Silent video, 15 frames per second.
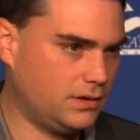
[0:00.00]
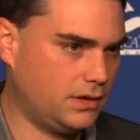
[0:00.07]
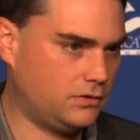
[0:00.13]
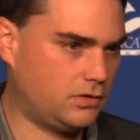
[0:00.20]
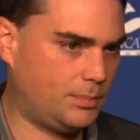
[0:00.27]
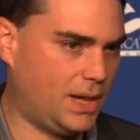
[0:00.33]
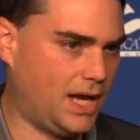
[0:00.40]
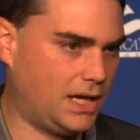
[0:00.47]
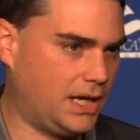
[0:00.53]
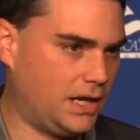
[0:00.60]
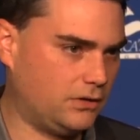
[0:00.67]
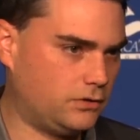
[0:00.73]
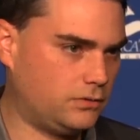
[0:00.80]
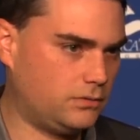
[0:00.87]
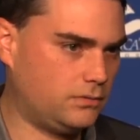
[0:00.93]
And Japan
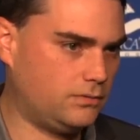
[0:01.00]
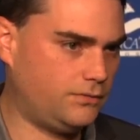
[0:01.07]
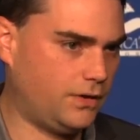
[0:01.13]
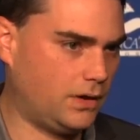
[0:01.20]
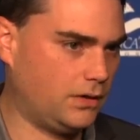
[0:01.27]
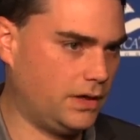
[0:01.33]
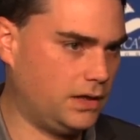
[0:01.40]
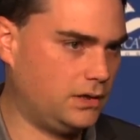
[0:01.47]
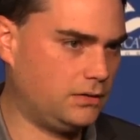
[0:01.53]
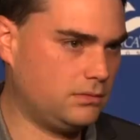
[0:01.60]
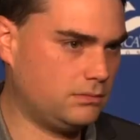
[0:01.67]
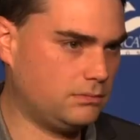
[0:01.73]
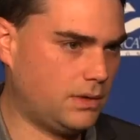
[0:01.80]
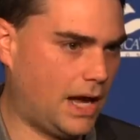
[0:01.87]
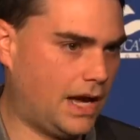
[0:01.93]
has fairly
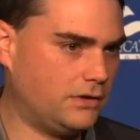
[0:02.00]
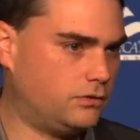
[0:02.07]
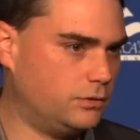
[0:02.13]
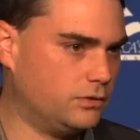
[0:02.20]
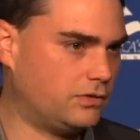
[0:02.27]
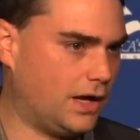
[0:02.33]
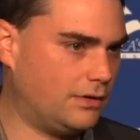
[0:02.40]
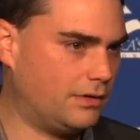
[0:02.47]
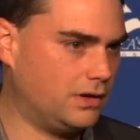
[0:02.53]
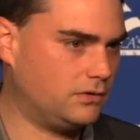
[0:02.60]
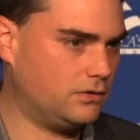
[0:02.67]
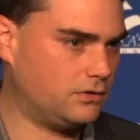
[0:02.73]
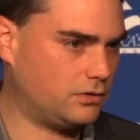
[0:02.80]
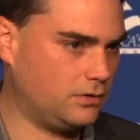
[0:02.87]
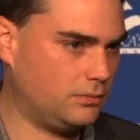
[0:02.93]
high suicide rates
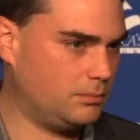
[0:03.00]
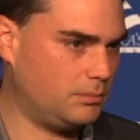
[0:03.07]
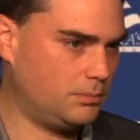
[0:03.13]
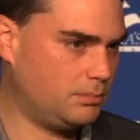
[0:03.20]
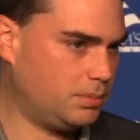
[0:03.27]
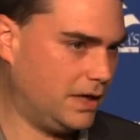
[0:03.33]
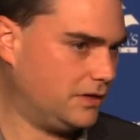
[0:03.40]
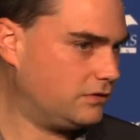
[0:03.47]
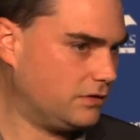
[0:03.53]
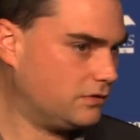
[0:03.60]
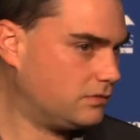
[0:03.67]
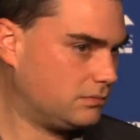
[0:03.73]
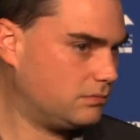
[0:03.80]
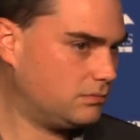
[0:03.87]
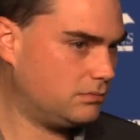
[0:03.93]
in certain
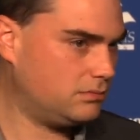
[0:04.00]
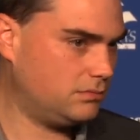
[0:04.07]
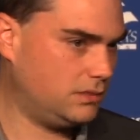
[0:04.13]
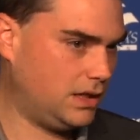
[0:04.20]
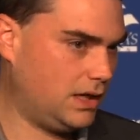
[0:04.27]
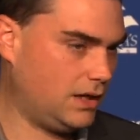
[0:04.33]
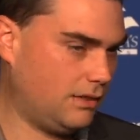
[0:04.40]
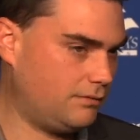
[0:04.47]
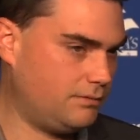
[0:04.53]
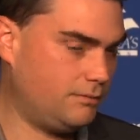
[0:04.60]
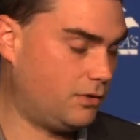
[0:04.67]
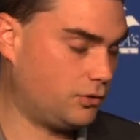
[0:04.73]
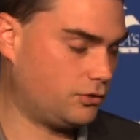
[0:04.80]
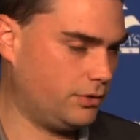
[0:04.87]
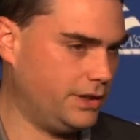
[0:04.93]
places. They have
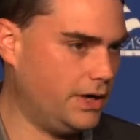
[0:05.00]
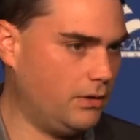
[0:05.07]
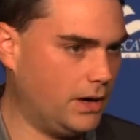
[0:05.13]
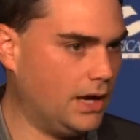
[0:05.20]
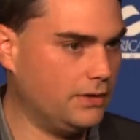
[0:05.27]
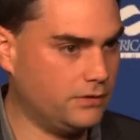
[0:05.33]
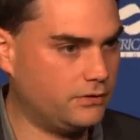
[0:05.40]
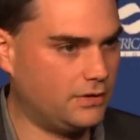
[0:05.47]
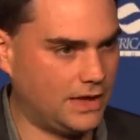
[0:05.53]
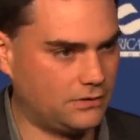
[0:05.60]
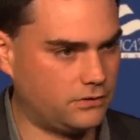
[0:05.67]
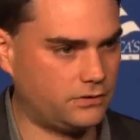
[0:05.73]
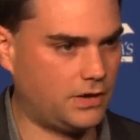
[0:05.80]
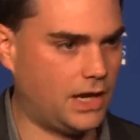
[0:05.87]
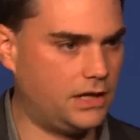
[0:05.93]
virtually no guns in that
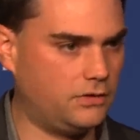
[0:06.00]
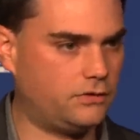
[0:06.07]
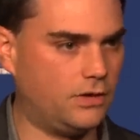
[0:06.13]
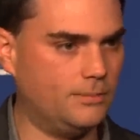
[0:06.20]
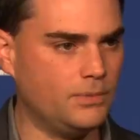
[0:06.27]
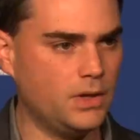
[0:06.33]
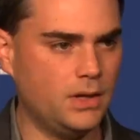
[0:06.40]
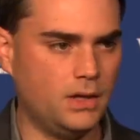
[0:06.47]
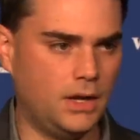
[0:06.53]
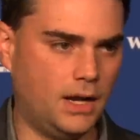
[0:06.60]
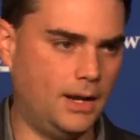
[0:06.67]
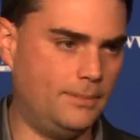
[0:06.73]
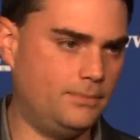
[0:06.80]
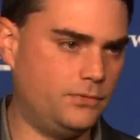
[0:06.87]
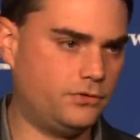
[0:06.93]
society. So
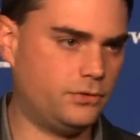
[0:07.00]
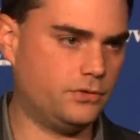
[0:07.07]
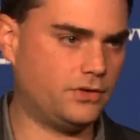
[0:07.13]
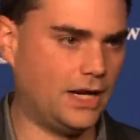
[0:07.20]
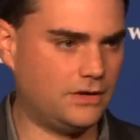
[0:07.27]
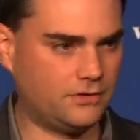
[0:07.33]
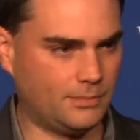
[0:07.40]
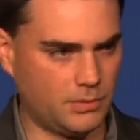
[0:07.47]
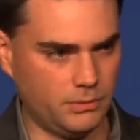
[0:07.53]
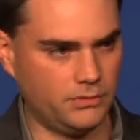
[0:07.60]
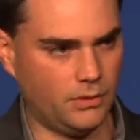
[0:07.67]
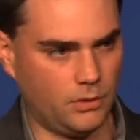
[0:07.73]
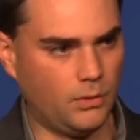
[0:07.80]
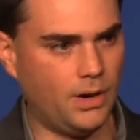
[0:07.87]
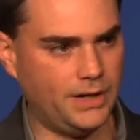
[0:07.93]
um, suicide is something we
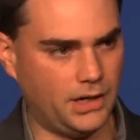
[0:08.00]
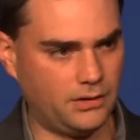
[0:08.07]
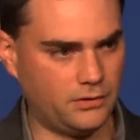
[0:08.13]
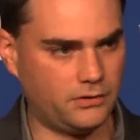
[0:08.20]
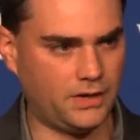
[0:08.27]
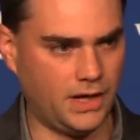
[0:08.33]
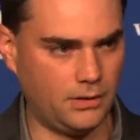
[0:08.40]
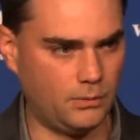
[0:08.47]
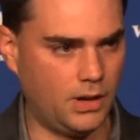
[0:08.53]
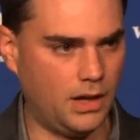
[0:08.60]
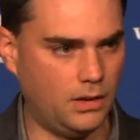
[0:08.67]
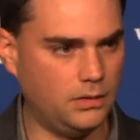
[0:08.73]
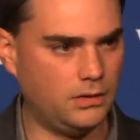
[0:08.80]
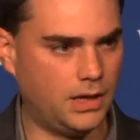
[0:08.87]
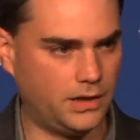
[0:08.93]
don't quite understand
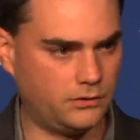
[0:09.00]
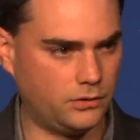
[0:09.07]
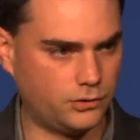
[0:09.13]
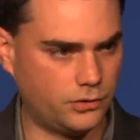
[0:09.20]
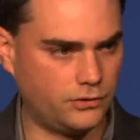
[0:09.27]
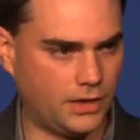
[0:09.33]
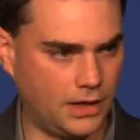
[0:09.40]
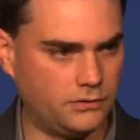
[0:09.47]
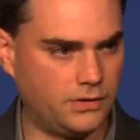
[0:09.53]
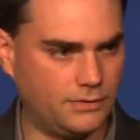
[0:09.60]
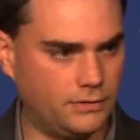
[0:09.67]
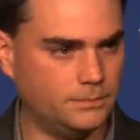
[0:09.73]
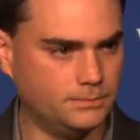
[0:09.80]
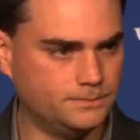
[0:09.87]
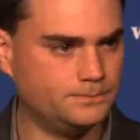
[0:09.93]
well on a social science
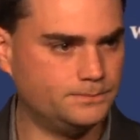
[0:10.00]
level.